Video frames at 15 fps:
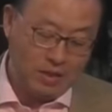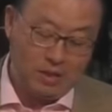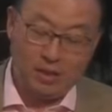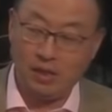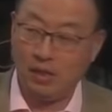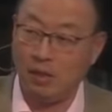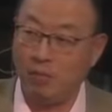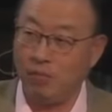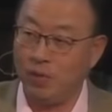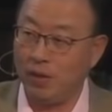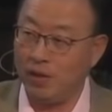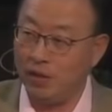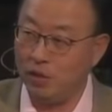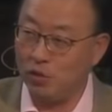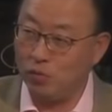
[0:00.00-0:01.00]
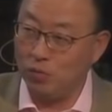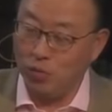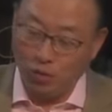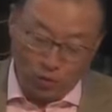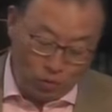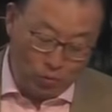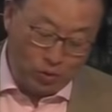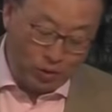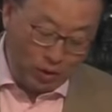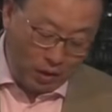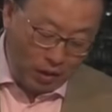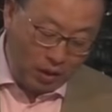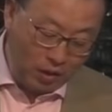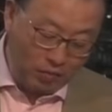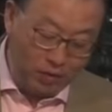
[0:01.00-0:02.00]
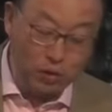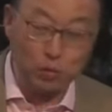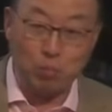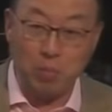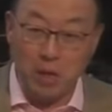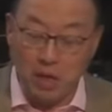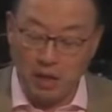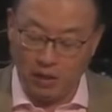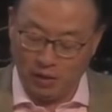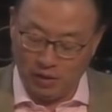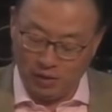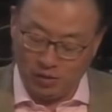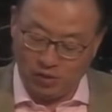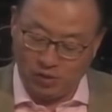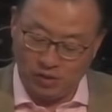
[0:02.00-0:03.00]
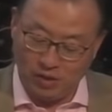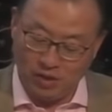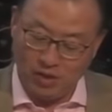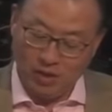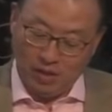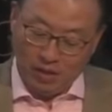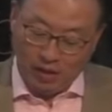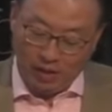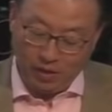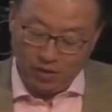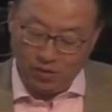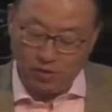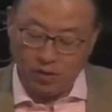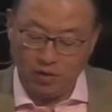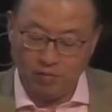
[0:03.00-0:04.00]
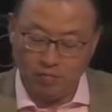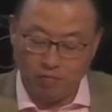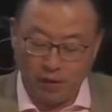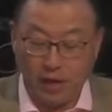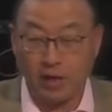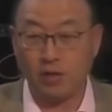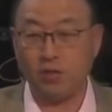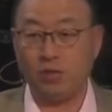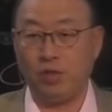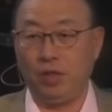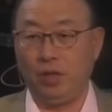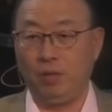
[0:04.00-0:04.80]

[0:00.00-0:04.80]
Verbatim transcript: um, that is used in the NIV as meaningless as vanity.